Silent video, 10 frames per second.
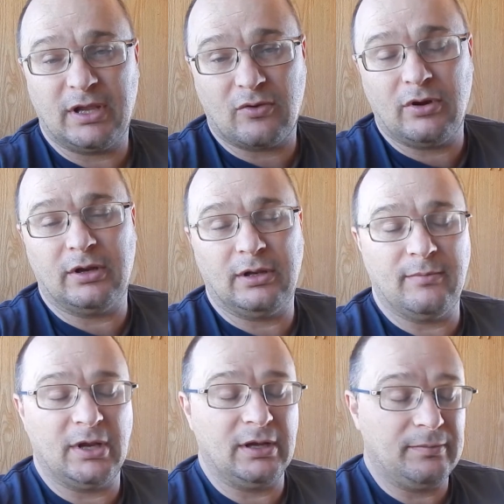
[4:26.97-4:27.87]
with
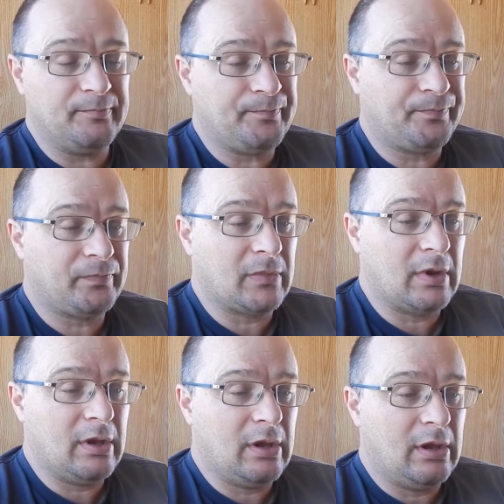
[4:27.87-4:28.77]
Bitcoin
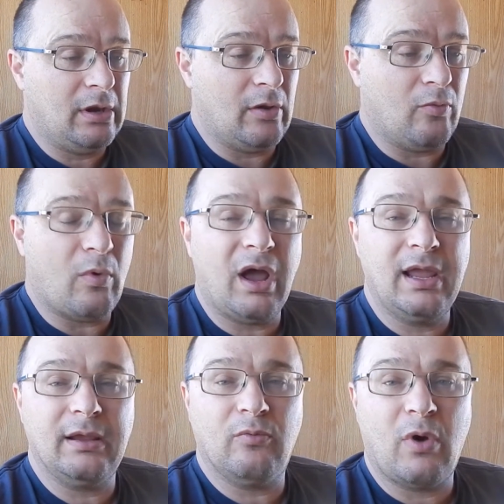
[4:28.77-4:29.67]
Unlimited.
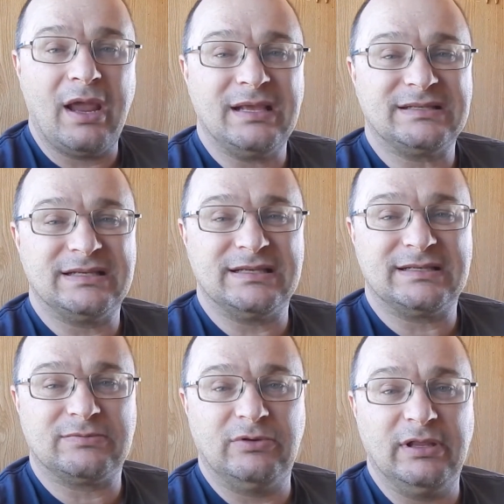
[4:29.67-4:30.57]
Now,
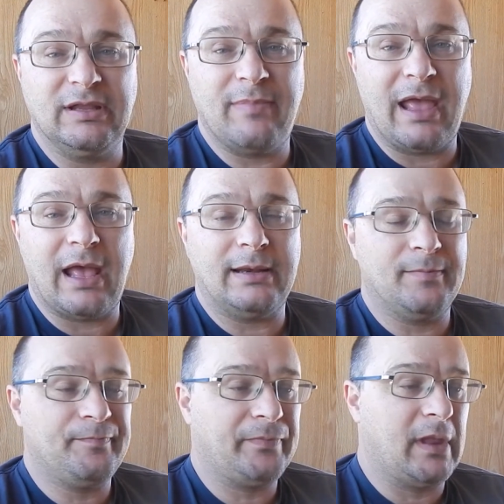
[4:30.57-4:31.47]
why is
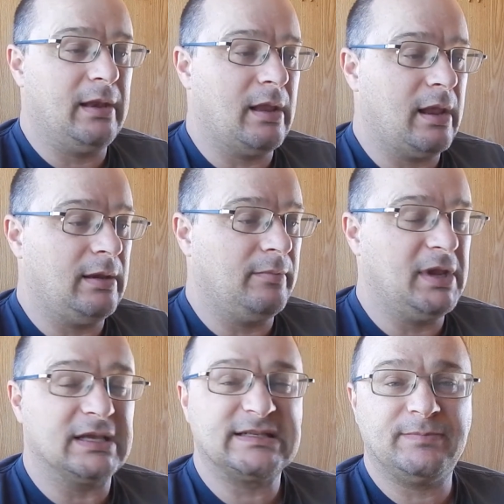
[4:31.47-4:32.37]
this really
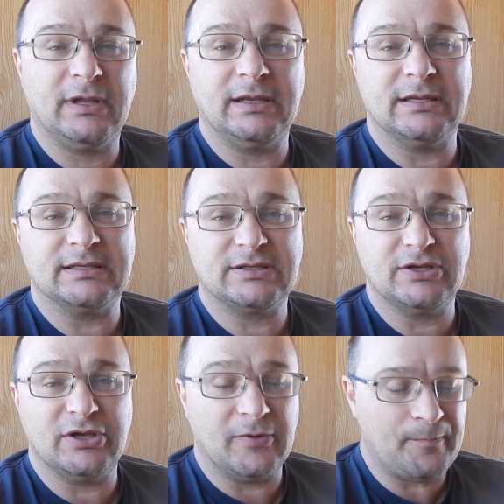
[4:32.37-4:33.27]
bad? And
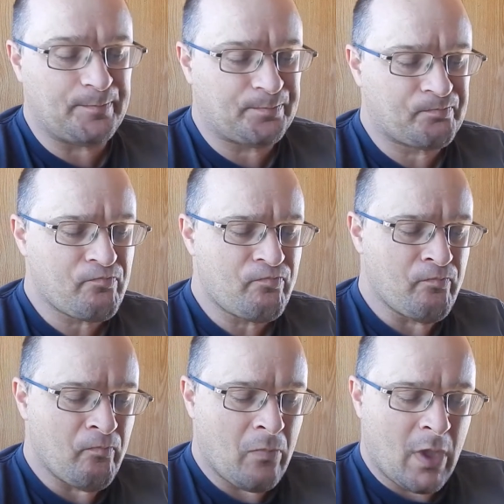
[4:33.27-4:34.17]
let me explain this
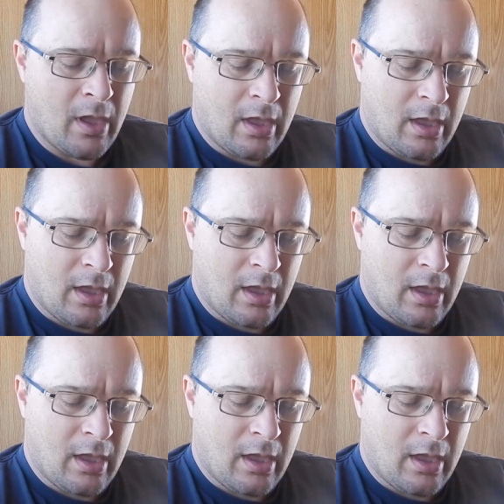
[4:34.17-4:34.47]
to you.